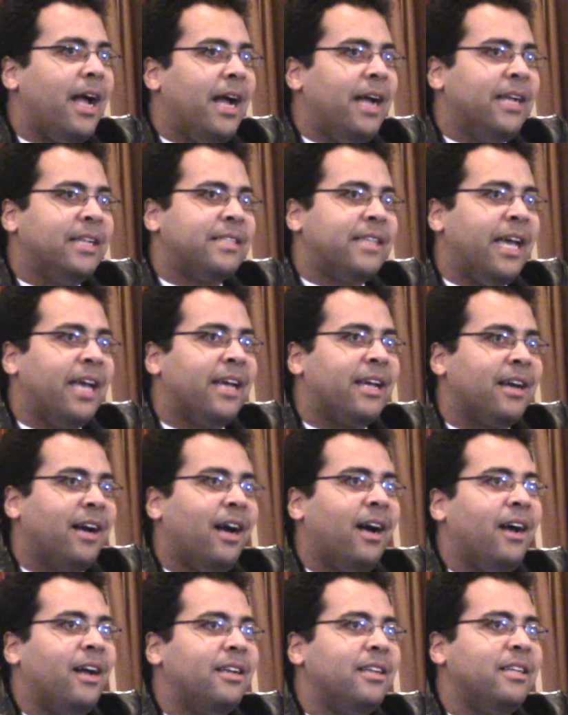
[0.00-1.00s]
and thank
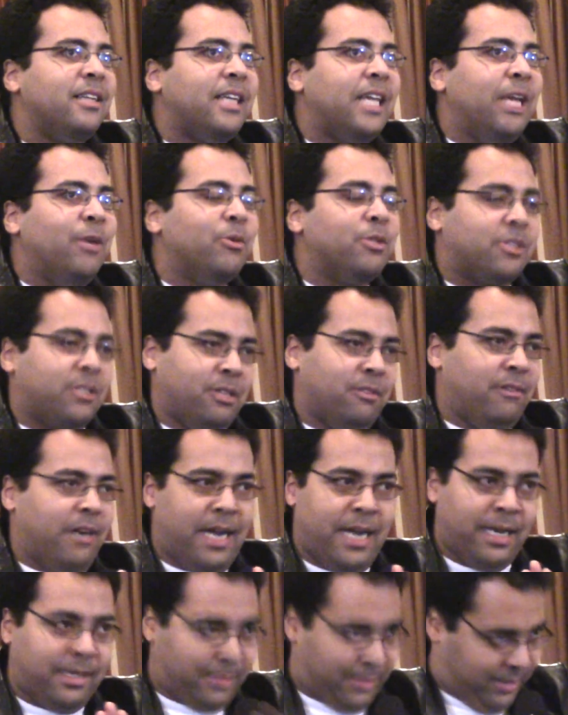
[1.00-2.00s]
God he was
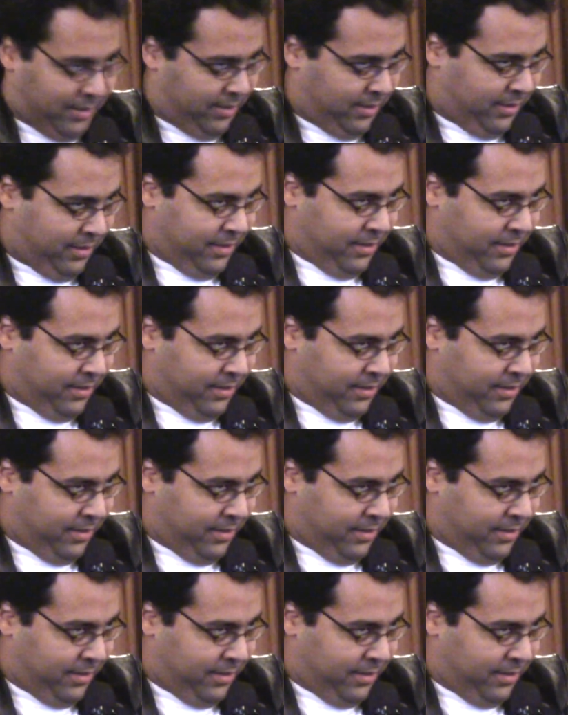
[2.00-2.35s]
correct.